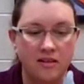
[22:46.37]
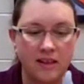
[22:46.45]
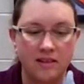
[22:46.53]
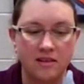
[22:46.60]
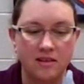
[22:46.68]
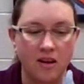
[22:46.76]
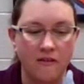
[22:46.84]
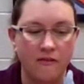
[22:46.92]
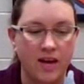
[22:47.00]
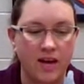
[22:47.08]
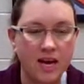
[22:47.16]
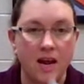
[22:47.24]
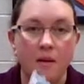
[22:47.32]
this is our
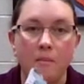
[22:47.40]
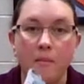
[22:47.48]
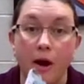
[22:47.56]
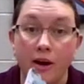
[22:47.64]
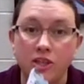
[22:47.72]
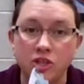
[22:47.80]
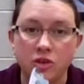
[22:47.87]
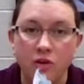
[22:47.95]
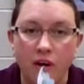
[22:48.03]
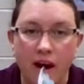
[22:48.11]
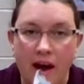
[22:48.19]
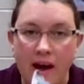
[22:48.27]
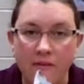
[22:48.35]
fun March
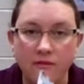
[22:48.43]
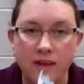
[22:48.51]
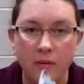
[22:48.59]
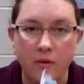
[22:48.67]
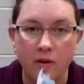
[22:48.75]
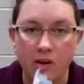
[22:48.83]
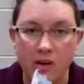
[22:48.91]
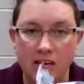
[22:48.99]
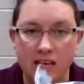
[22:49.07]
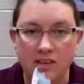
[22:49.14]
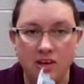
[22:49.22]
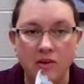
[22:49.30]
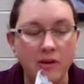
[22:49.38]
craft that we're going
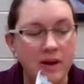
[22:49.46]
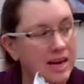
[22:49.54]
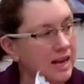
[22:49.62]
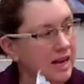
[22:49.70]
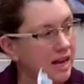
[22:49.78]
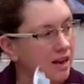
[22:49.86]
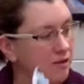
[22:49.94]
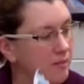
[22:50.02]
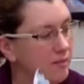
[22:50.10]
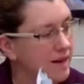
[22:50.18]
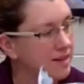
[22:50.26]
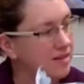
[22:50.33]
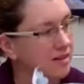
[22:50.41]
to do, and it kind of
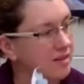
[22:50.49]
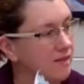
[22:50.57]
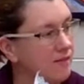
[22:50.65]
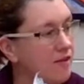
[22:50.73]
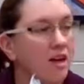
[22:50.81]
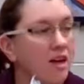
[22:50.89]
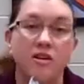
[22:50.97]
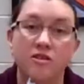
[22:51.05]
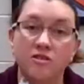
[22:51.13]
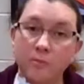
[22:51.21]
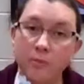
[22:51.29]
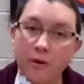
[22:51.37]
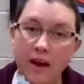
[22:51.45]
reminds us of
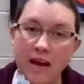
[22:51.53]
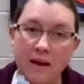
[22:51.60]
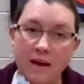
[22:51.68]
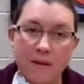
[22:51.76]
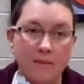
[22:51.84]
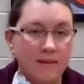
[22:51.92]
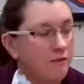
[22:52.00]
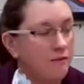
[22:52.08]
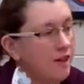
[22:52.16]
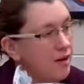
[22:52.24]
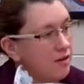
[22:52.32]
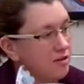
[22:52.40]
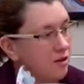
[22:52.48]
spring. Maybe the
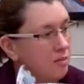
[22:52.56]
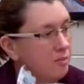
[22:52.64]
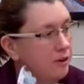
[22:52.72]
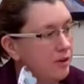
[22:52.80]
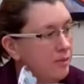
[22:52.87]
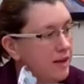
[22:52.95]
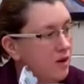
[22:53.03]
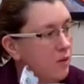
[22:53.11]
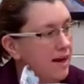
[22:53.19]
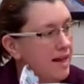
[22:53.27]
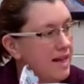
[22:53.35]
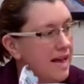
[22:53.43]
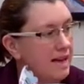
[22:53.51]
flowers aren't blooming
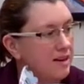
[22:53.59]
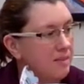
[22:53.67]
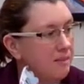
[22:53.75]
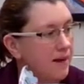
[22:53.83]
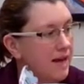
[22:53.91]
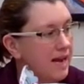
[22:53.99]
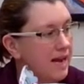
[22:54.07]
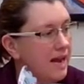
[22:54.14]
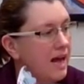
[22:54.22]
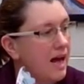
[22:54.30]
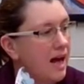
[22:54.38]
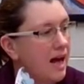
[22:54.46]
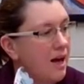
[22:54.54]
quite yet, but
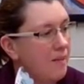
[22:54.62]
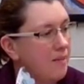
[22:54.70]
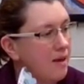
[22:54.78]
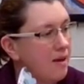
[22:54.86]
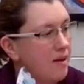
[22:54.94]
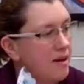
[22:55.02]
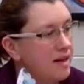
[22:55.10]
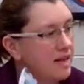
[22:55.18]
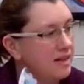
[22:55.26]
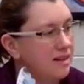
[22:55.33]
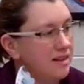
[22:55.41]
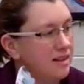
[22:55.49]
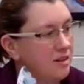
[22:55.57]
um,
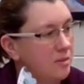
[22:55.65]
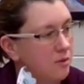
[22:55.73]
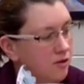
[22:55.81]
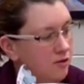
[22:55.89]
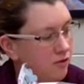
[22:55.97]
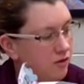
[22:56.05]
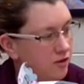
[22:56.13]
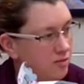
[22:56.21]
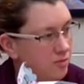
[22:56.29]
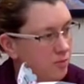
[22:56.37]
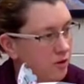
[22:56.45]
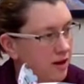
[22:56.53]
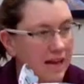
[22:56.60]
gets us in the mood for
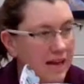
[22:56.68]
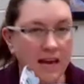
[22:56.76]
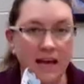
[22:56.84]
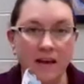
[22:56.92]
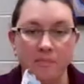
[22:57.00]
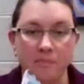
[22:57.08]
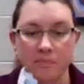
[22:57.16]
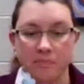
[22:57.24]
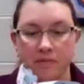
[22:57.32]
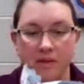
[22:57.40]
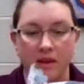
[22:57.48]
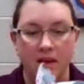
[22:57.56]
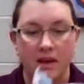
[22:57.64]
spring.
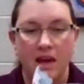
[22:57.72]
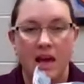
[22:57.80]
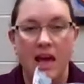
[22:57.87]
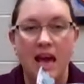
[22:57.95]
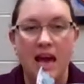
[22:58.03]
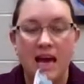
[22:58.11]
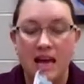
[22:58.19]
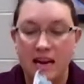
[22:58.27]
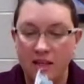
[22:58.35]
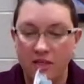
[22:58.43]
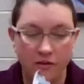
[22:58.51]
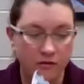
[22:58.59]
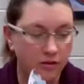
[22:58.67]

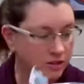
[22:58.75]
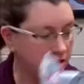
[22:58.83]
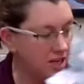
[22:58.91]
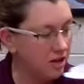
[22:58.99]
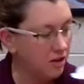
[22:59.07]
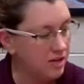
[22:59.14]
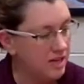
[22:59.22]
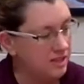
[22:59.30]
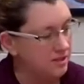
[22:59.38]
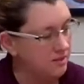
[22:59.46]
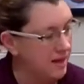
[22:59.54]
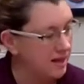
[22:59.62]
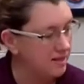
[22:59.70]
And the first thing you'll need
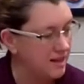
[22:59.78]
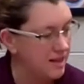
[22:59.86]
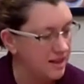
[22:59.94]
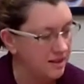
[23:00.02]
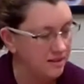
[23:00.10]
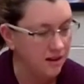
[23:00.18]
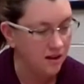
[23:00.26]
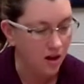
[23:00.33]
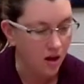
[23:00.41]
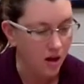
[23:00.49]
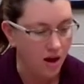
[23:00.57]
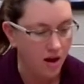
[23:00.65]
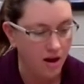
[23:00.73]
to make these
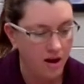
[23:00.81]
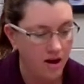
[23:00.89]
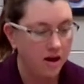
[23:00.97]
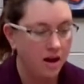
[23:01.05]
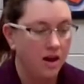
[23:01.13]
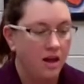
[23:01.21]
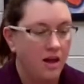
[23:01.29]
are